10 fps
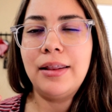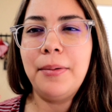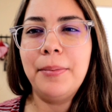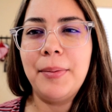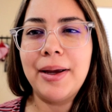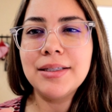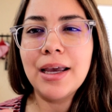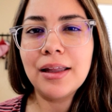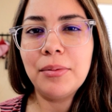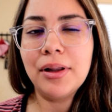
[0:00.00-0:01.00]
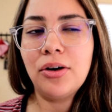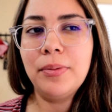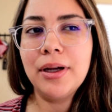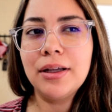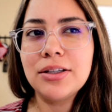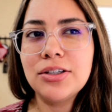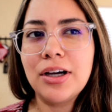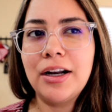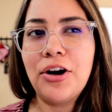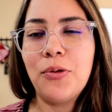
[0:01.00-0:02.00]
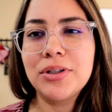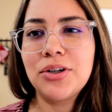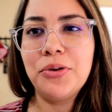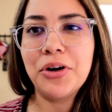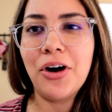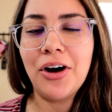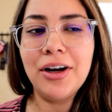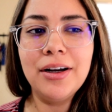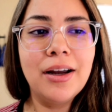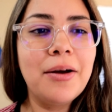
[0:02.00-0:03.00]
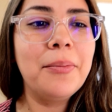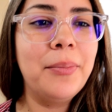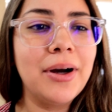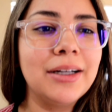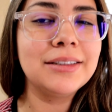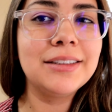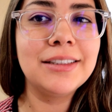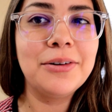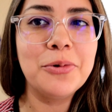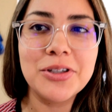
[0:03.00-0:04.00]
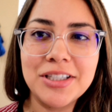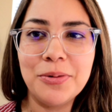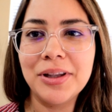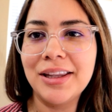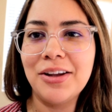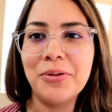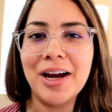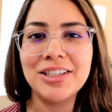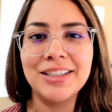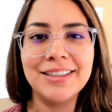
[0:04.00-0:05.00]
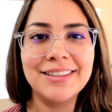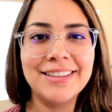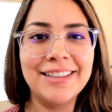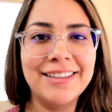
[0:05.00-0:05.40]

They, it might take them a little bit to kind of know what's going on, but we'll see what their reaction is.